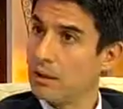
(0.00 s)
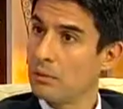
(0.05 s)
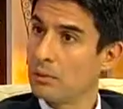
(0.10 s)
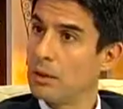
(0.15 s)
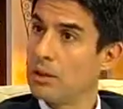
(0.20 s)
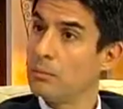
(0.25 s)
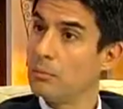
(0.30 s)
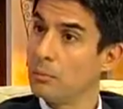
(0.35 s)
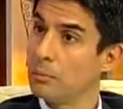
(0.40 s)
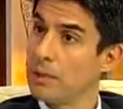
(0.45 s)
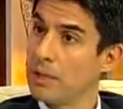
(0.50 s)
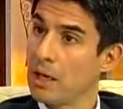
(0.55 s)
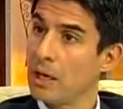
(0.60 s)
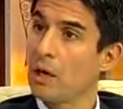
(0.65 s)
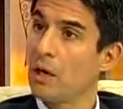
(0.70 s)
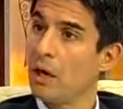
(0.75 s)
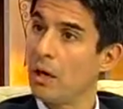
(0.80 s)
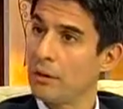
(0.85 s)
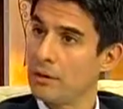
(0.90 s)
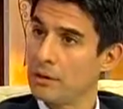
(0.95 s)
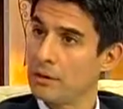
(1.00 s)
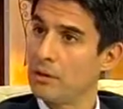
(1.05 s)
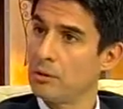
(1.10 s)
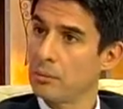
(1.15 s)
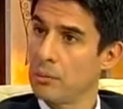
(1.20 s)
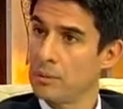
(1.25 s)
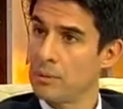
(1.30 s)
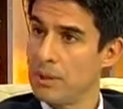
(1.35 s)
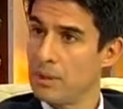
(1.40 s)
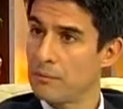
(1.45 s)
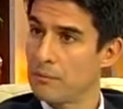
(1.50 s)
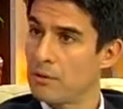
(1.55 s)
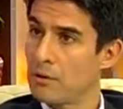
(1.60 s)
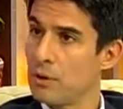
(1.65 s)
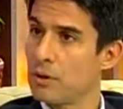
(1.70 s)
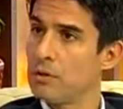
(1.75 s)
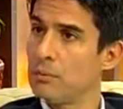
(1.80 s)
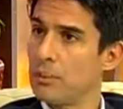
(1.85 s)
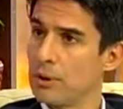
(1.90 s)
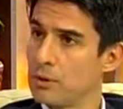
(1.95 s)
one. It will be the cost that may be
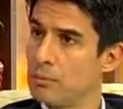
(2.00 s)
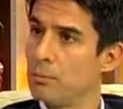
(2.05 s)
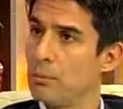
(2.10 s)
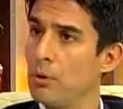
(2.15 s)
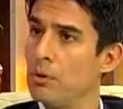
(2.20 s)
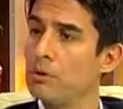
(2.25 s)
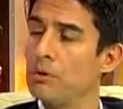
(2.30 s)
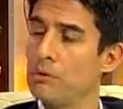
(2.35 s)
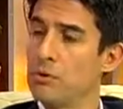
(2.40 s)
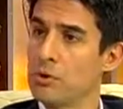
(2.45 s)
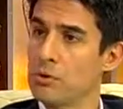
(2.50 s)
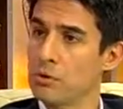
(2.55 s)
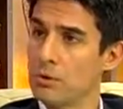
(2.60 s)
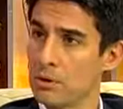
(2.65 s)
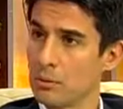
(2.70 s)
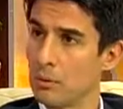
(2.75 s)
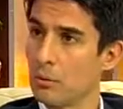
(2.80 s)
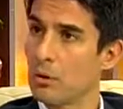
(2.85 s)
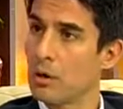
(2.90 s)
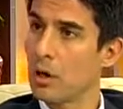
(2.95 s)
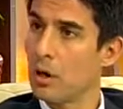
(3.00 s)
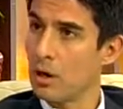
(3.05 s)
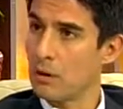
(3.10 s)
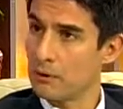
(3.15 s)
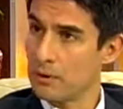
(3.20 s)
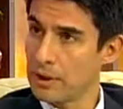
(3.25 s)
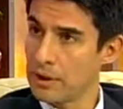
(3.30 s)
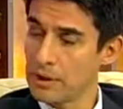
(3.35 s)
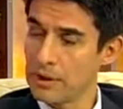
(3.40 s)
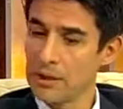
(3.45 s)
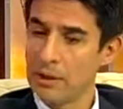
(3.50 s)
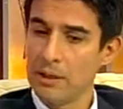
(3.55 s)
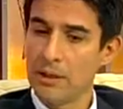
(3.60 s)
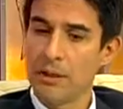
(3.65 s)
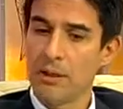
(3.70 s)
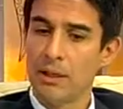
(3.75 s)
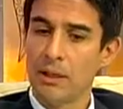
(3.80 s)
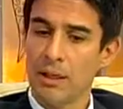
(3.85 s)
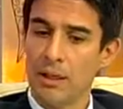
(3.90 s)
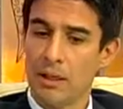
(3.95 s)
upfront, but most of insurance will cover it,
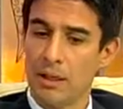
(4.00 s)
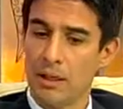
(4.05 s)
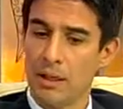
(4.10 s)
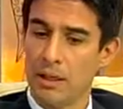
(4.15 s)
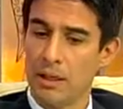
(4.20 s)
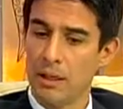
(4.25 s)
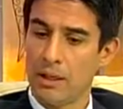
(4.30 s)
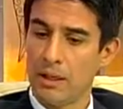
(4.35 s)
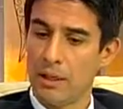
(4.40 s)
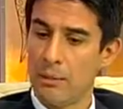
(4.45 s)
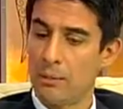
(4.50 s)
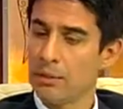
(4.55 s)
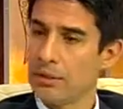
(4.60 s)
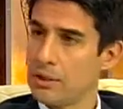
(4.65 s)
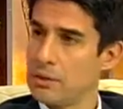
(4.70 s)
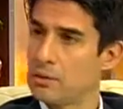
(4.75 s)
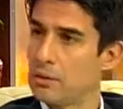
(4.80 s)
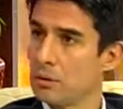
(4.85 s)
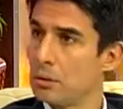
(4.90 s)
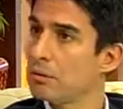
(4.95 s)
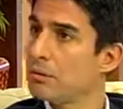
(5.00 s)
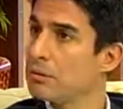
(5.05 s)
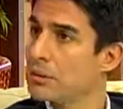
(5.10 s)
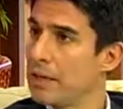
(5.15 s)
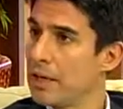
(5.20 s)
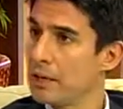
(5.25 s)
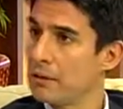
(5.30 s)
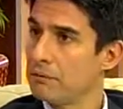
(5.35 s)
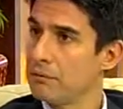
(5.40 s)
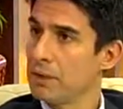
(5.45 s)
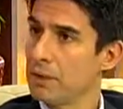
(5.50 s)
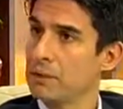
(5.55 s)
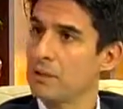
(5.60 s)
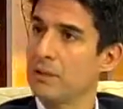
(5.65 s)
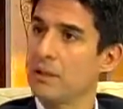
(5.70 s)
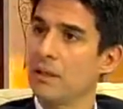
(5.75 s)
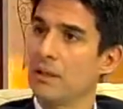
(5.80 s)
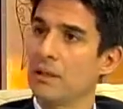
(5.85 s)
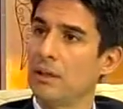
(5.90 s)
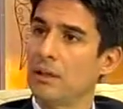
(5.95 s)
and the potential of side
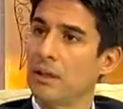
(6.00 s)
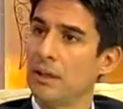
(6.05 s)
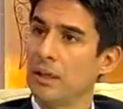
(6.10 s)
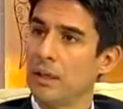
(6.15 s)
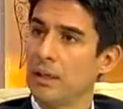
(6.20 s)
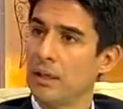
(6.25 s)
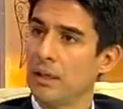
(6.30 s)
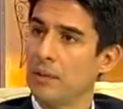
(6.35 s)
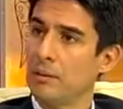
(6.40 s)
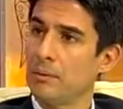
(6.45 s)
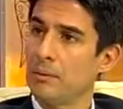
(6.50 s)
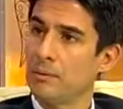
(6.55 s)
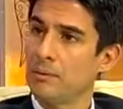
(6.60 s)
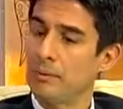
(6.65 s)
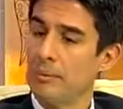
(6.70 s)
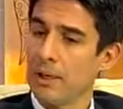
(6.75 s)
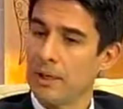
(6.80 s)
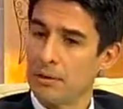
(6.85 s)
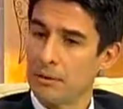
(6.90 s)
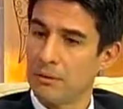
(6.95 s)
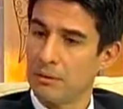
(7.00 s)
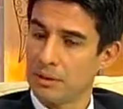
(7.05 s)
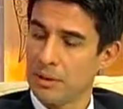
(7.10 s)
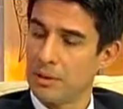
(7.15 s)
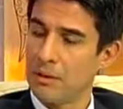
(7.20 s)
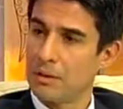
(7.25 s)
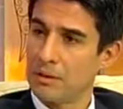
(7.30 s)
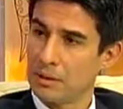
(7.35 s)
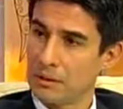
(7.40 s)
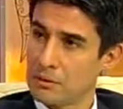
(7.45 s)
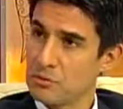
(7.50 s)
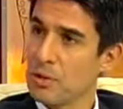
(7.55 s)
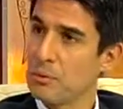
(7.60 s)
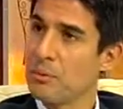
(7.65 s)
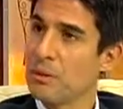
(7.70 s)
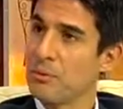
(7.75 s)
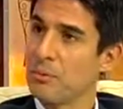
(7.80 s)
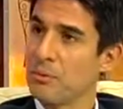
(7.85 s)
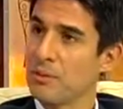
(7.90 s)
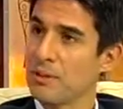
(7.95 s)
effects. So it's
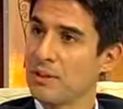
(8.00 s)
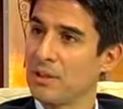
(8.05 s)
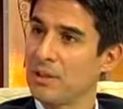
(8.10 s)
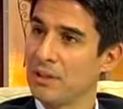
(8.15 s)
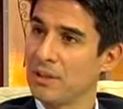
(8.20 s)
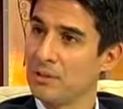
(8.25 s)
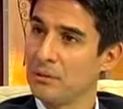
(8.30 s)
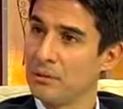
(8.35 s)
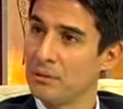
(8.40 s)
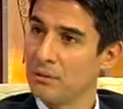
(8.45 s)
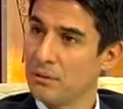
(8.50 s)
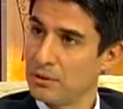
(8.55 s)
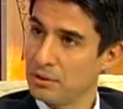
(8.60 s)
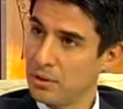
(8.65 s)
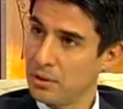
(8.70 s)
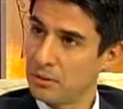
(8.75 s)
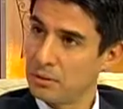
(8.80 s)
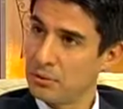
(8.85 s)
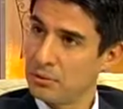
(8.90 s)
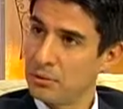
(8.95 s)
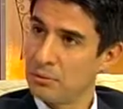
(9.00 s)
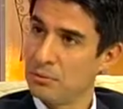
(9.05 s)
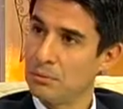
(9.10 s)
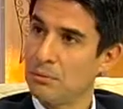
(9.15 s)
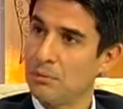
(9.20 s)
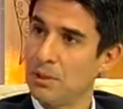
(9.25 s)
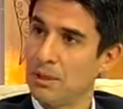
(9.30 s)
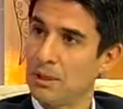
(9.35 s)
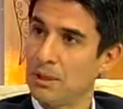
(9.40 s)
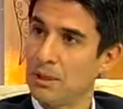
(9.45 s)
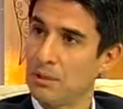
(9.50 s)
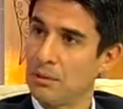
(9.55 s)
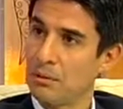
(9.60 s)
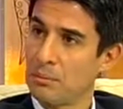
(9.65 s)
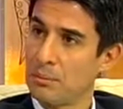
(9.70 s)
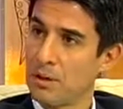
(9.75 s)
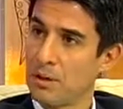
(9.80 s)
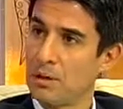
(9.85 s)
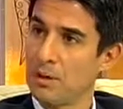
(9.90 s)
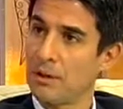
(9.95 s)
extremely important that you talk to
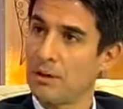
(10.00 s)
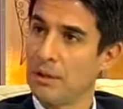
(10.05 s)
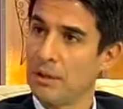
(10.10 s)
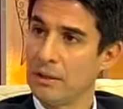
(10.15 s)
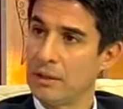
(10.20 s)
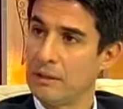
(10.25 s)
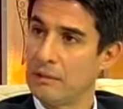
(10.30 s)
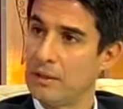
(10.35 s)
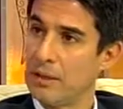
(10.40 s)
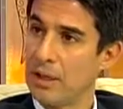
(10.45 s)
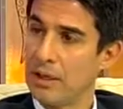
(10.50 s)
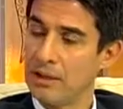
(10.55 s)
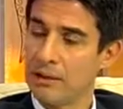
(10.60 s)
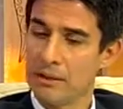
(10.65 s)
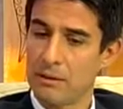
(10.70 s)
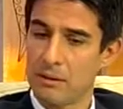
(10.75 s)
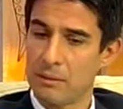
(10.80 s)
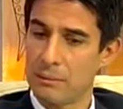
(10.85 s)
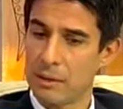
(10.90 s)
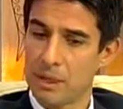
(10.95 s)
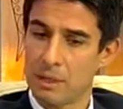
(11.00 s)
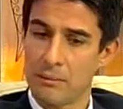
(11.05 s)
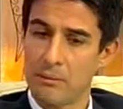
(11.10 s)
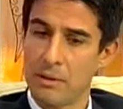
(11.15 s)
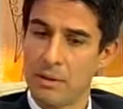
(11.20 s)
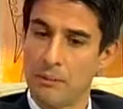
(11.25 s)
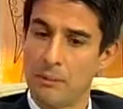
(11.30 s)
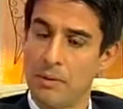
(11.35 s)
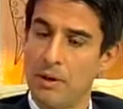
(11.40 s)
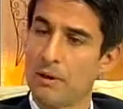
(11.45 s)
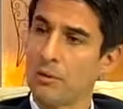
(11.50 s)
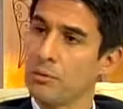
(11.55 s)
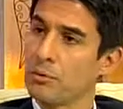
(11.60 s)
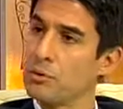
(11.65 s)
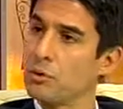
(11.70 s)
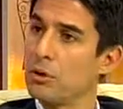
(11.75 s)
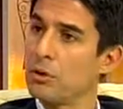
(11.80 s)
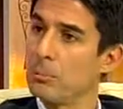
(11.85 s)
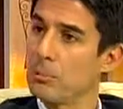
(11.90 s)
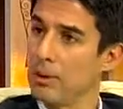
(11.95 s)
your partner and decide. Sometimes birth
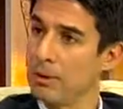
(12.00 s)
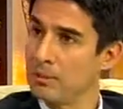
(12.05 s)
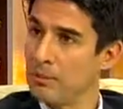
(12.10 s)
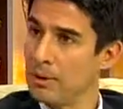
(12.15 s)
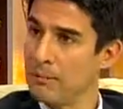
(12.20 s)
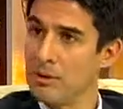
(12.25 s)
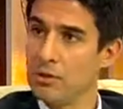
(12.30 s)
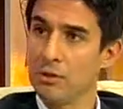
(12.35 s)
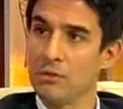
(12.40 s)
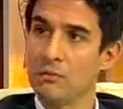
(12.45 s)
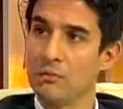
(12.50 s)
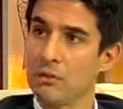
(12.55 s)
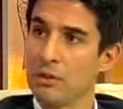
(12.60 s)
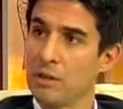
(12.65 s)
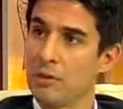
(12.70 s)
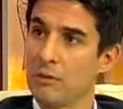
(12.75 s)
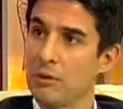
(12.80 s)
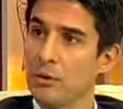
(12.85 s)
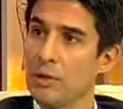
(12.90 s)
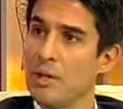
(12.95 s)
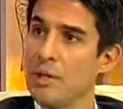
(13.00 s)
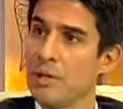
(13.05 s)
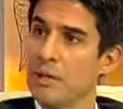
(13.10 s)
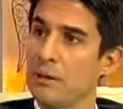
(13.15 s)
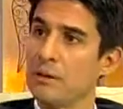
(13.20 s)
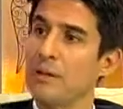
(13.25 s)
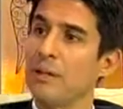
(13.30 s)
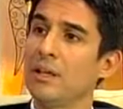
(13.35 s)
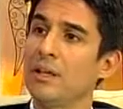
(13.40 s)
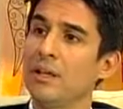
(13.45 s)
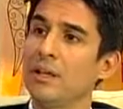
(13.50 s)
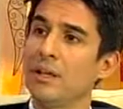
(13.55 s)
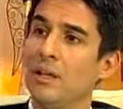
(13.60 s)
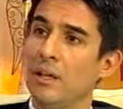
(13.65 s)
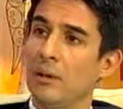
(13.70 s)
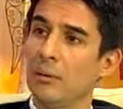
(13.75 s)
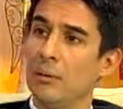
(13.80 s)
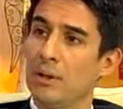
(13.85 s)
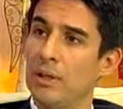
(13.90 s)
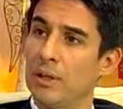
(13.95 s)
control pills might be used for several years,
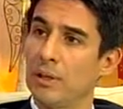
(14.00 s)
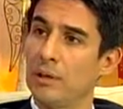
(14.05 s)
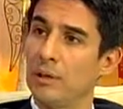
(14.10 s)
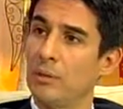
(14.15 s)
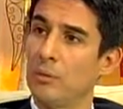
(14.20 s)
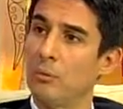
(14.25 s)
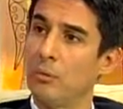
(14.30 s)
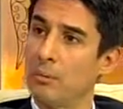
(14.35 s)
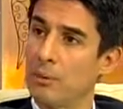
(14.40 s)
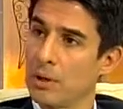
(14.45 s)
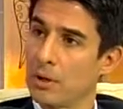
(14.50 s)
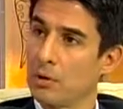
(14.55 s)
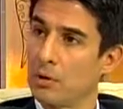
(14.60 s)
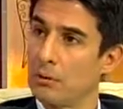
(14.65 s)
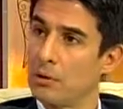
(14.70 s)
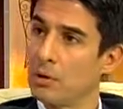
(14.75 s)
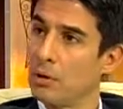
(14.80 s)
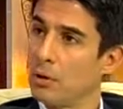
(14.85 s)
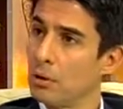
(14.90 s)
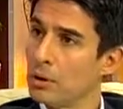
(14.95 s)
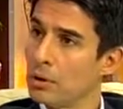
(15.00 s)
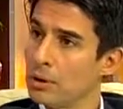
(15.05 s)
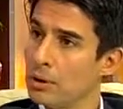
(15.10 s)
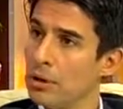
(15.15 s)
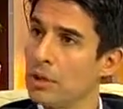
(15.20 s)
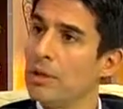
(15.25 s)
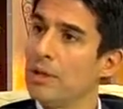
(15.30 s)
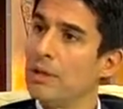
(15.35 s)
and when the woman grows older,